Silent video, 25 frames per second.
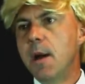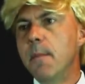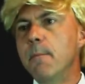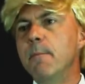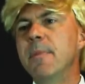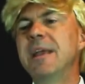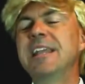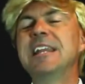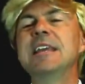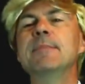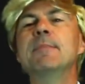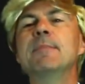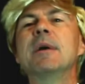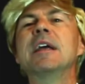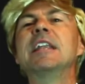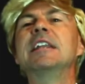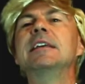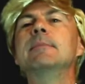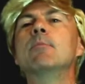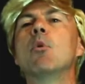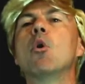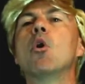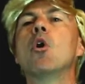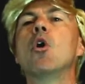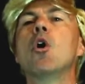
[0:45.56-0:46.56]
Many, many
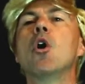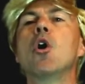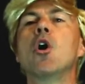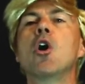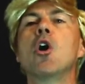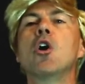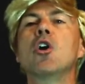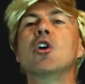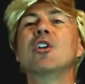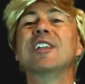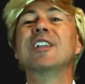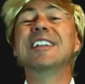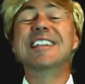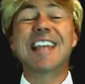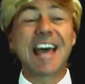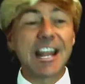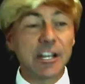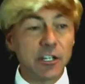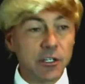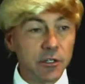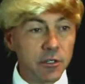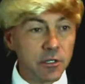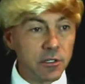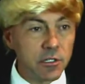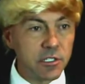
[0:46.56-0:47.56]
more
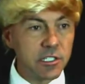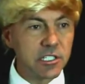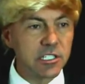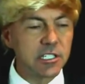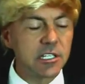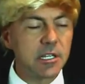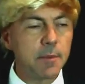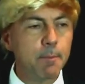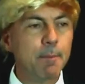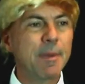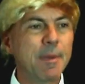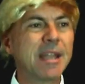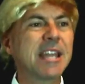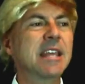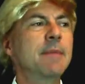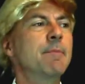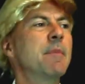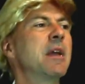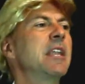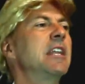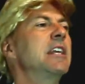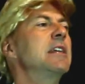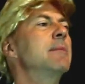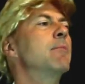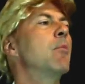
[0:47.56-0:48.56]
letters, many,
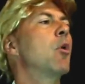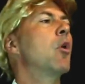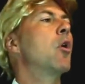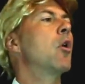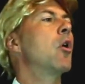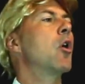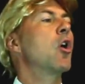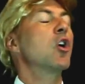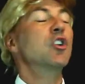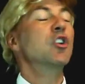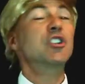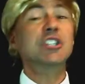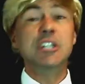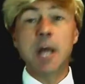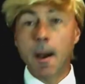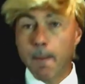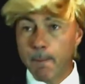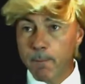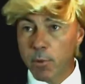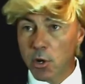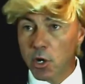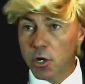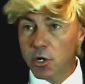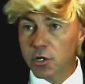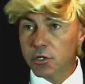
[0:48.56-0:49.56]
many more
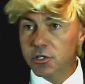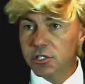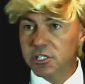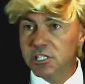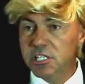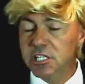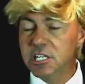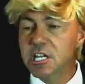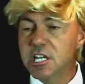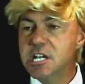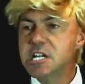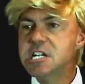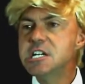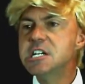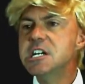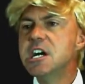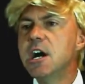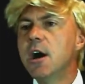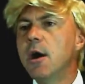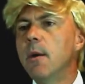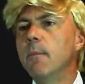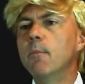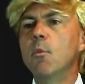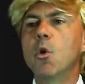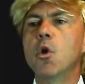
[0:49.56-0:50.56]
numbers,
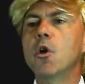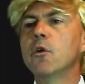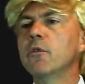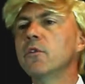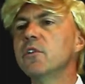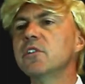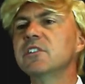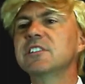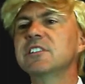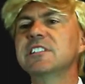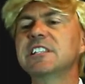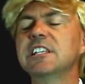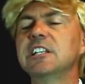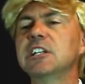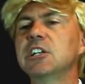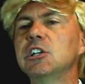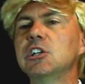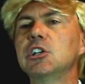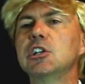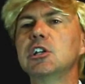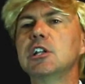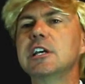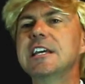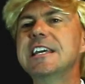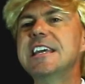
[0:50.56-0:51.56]
more of those
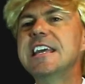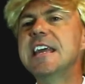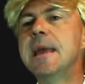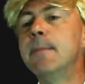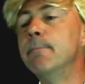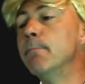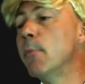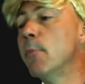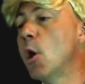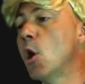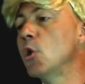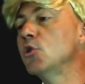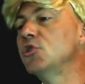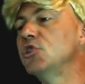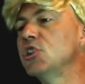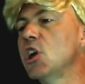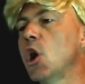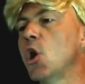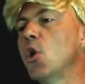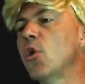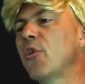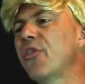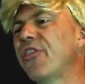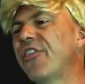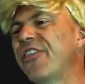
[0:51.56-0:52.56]
little
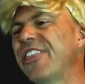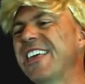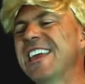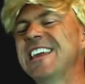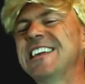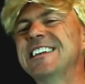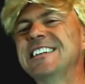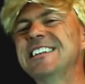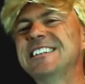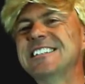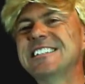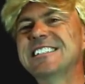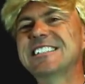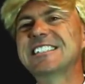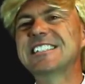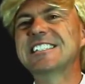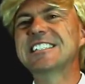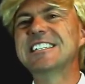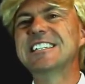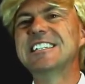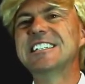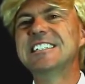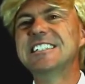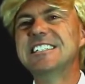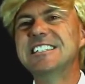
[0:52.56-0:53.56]
emojo
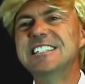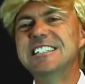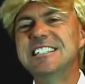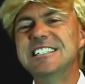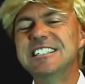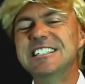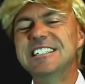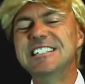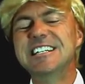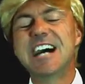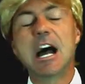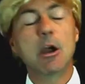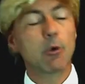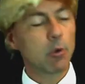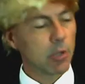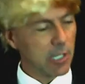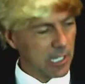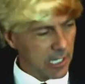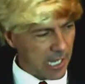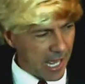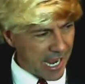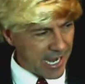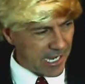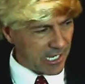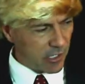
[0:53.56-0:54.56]
things. I really
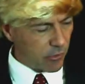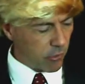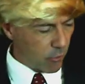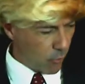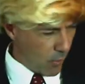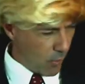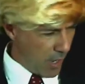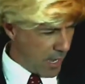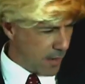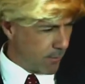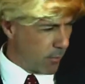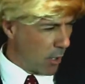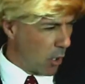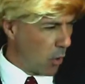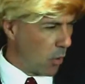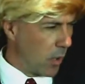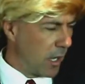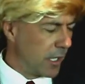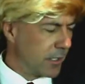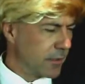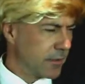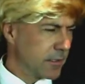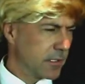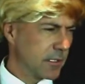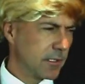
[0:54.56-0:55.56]
like the rainbow
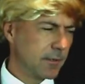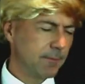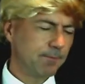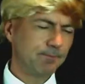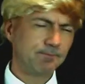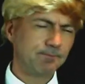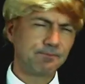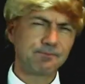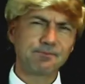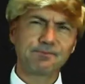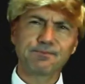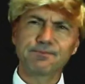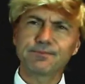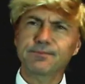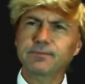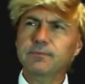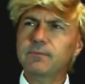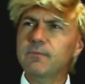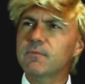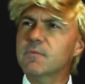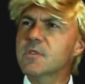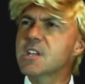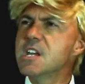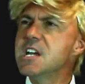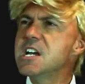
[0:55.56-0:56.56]
ones.
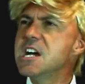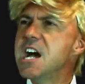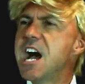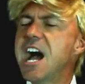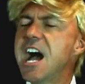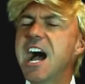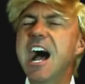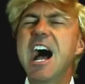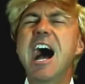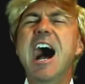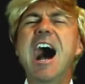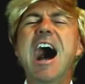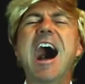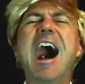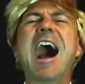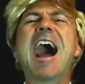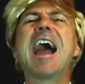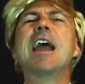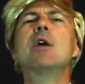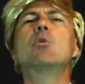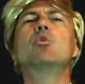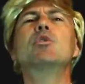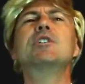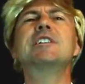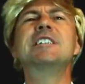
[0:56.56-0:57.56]

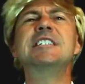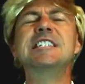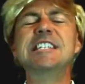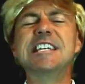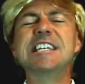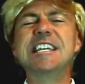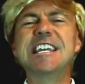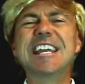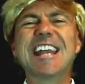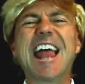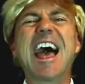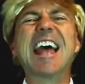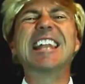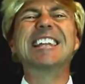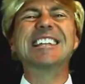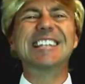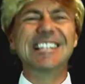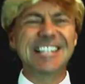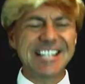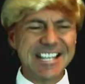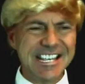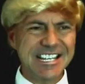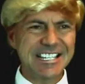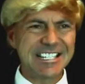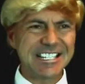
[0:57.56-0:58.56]
I would need at
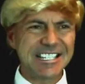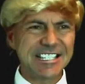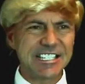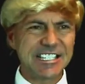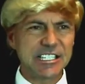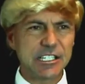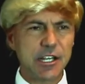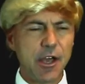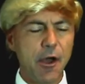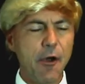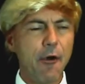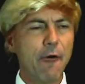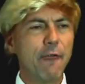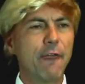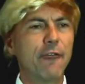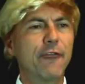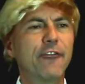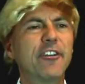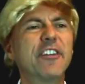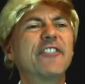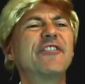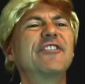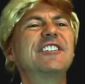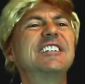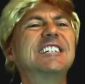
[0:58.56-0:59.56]
least
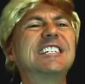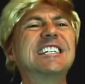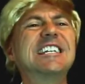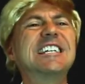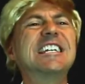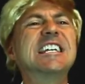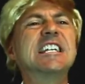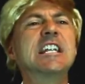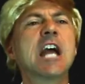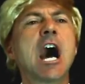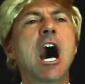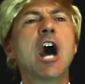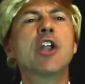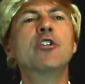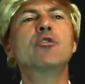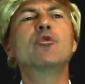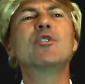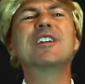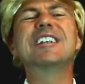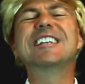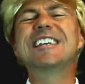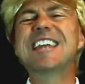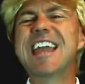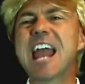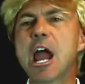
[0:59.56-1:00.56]

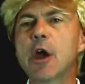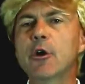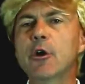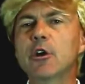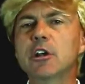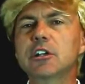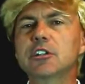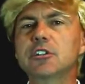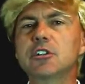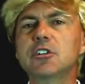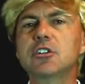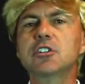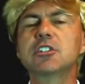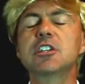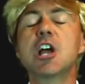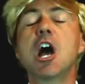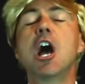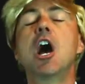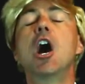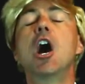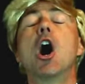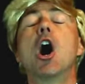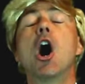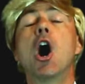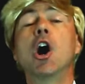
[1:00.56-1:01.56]
1,500 characters
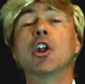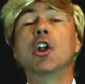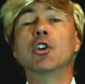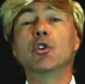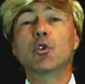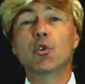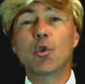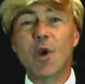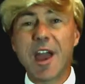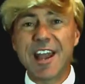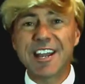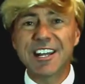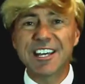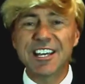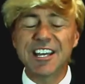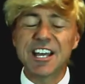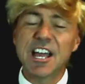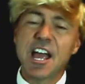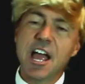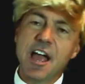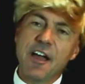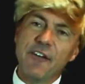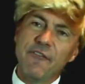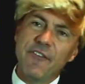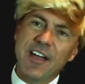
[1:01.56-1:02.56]
on Greta
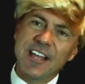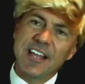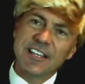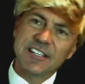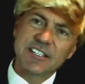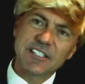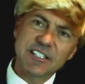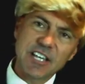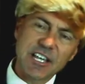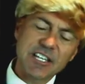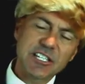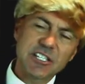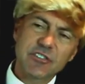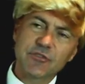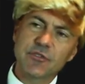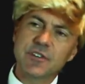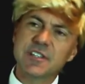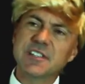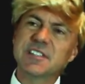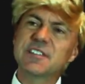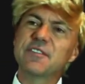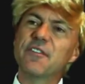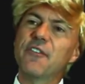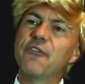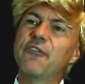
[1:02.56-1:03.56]
Van
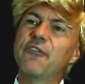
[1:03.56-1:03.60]
Susteren's